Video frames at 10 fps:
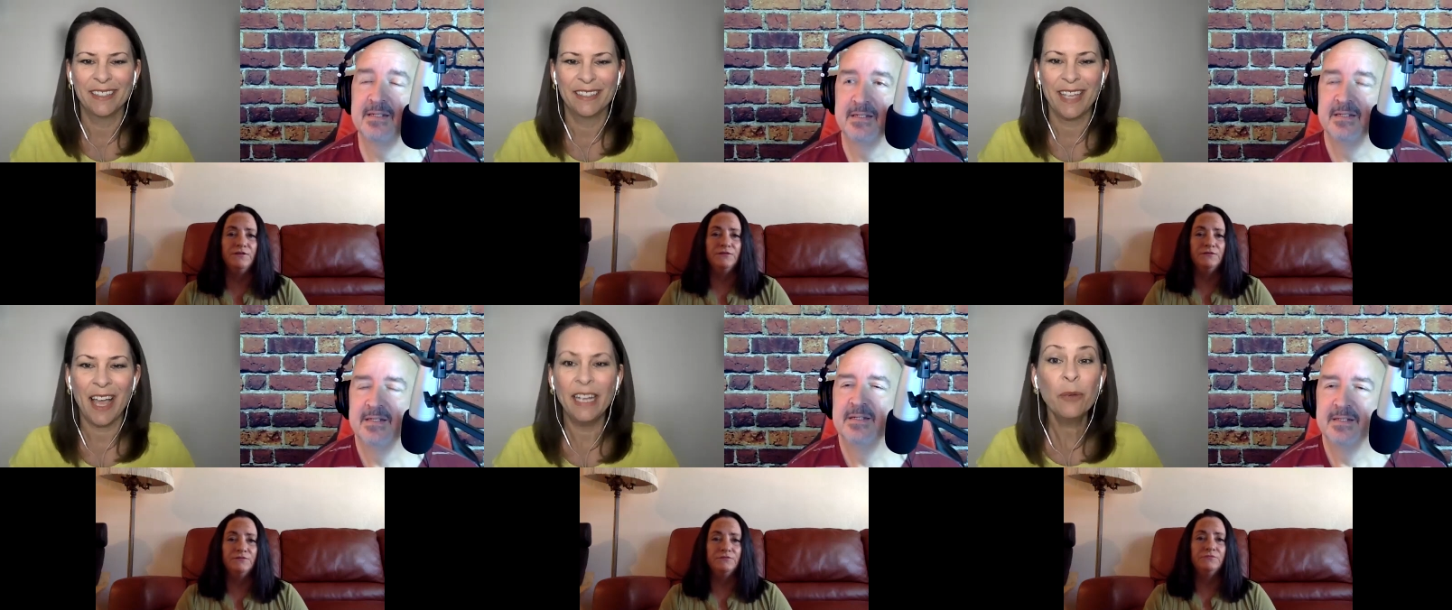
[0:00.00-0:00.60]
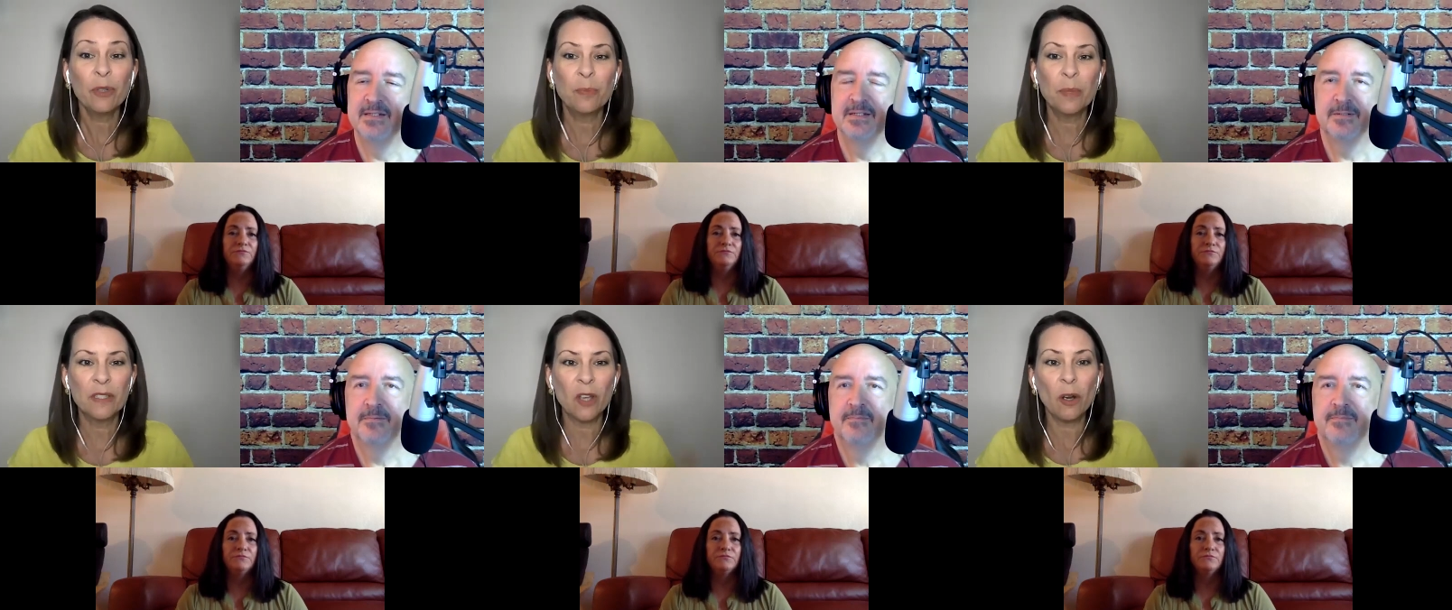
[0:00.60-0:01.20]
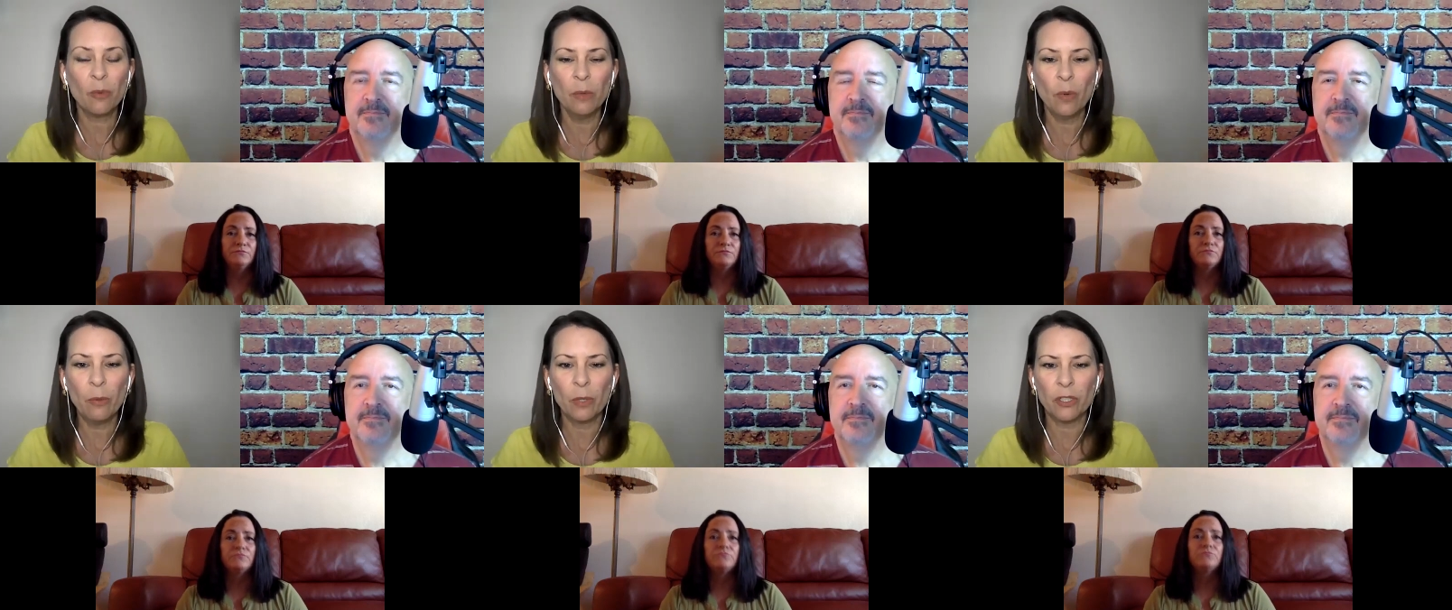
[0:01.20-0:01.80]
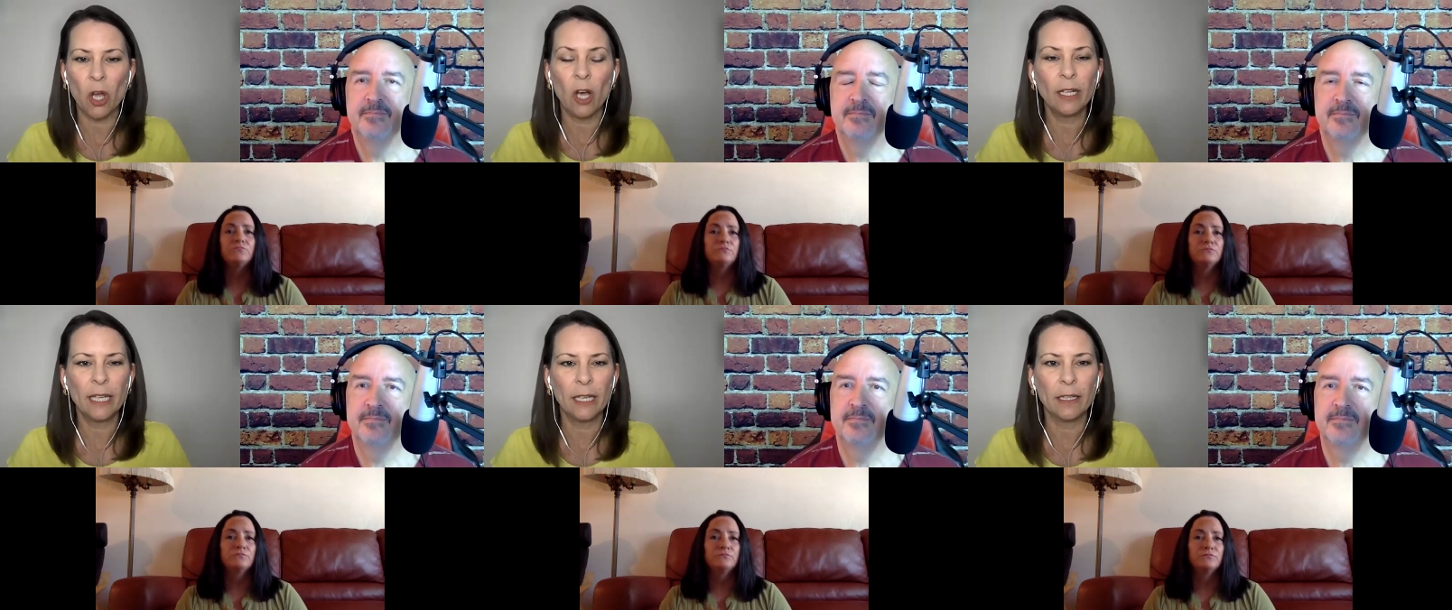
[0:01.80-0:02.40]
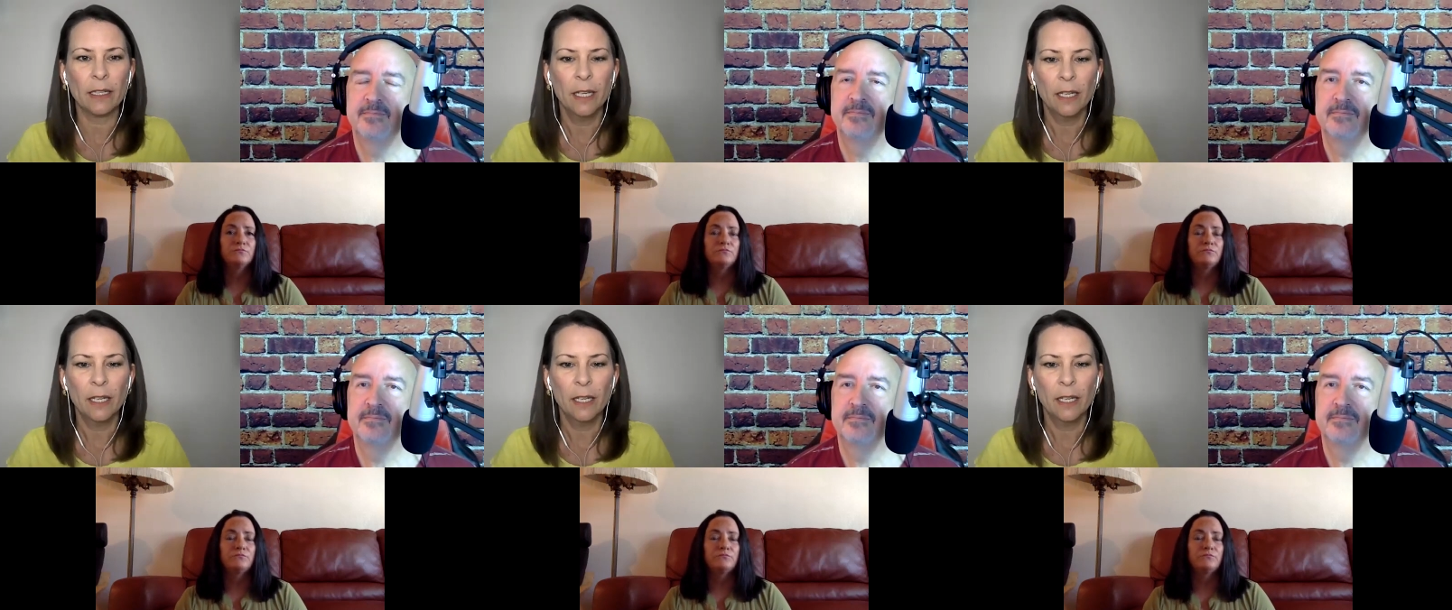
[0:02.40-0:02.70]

Speaker 1: yeah and it was bizarre when we were talking